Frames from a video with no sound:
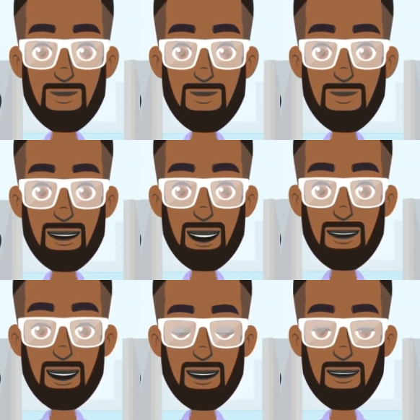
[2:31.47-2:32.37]
The best
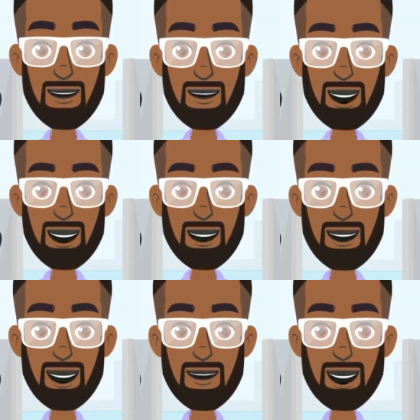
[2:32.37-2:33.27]
solution for this
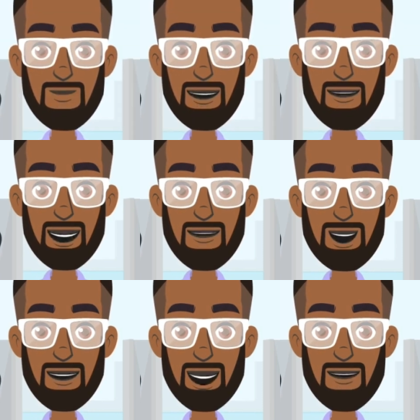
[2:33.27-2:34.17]
is to adjust
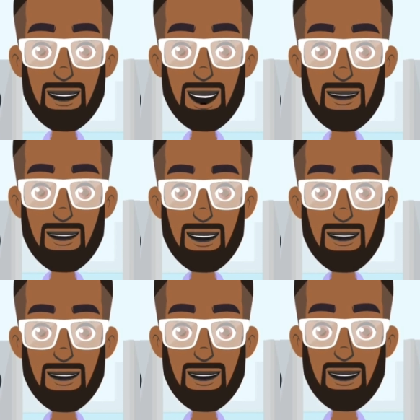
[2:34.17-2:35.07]
the IP
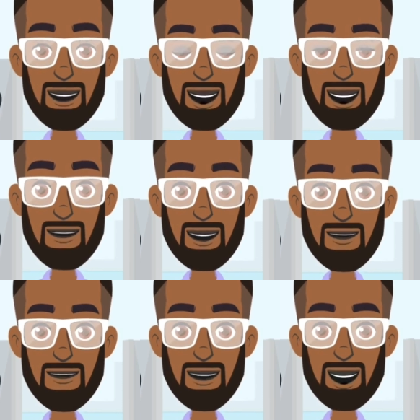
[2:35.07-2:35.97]
address so that the
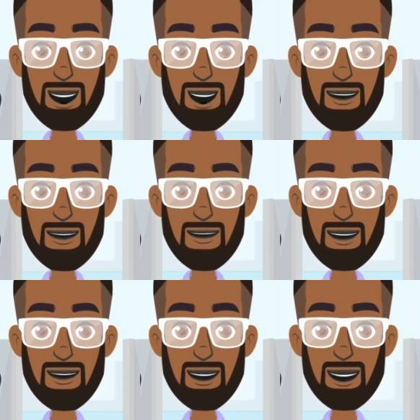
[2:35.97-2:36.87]
NVR and camera
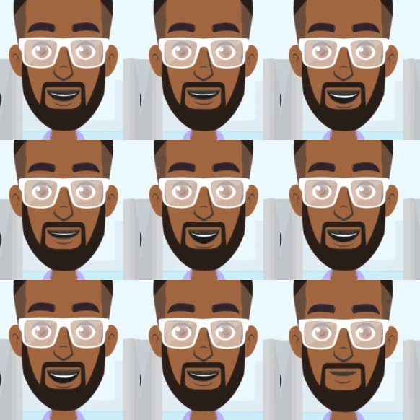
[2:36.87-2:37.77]
are on the same
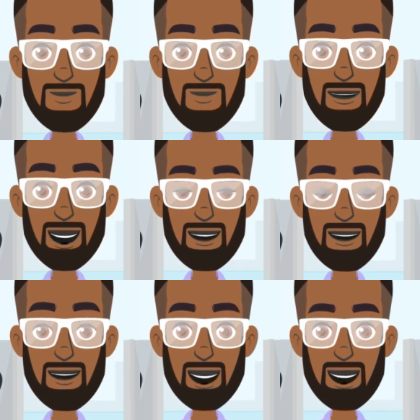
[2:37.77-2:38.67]
network. You can use
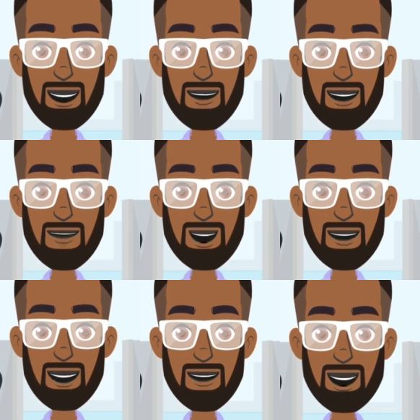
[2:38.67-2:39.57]
a PC with the
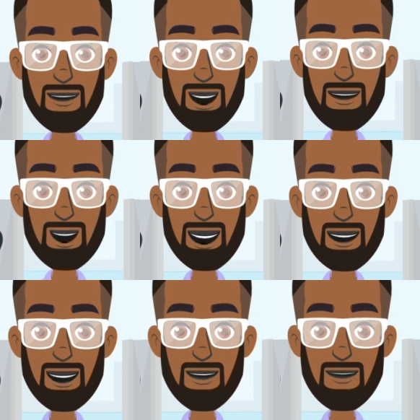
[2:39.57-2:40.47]
app used for
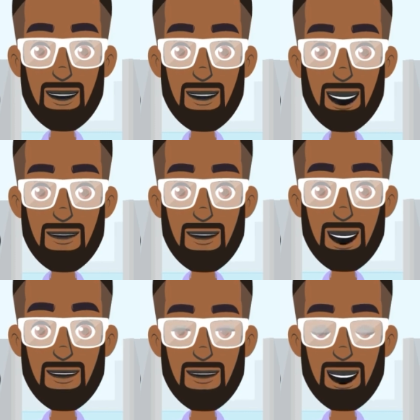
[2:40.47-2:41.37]
configuration of that
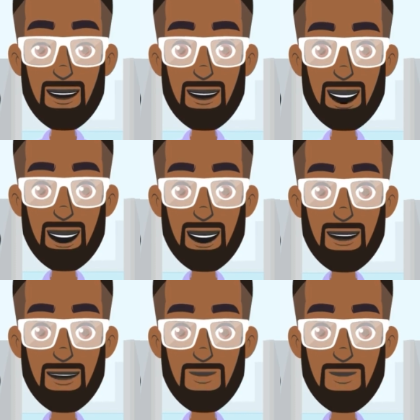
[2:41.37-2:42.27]
camera brand, that is,
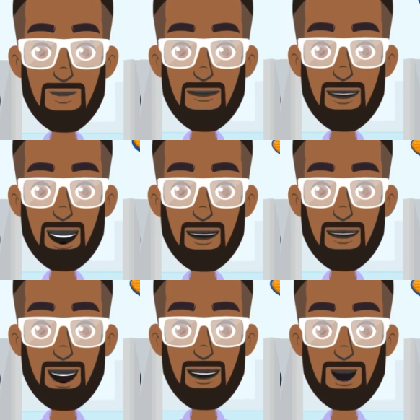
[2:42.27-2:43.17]

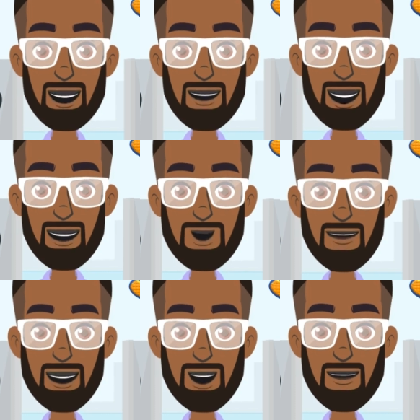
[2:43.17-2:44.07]
SADP for
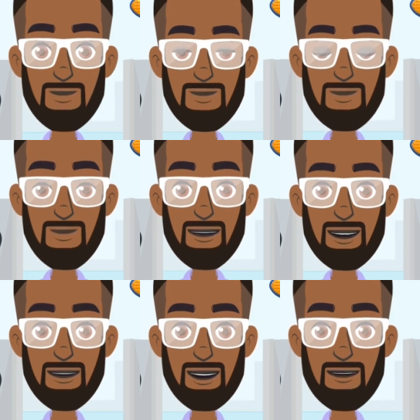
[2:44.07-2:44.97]
Hikvision,
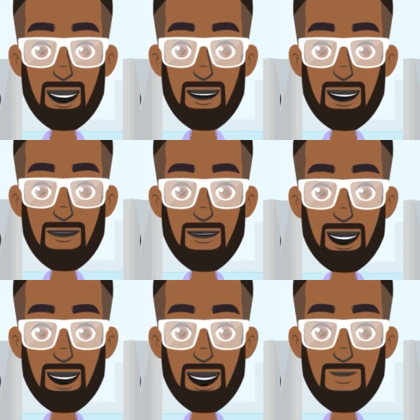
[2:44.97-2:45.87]
Easy Tools for
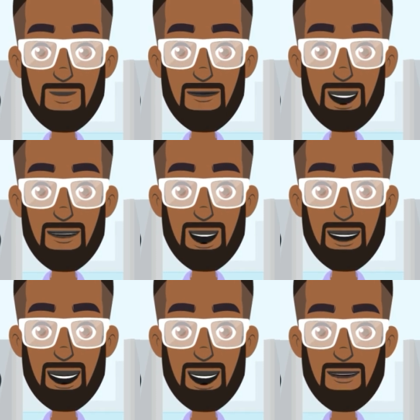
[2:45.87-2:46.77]
UniU, or
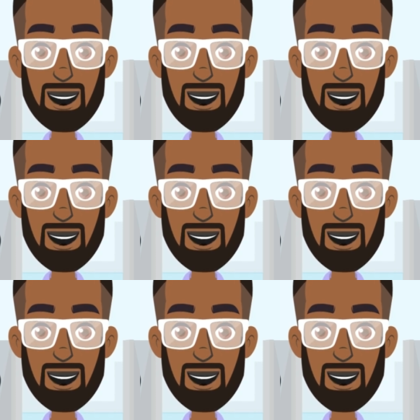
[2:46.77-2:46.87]
Config Tool for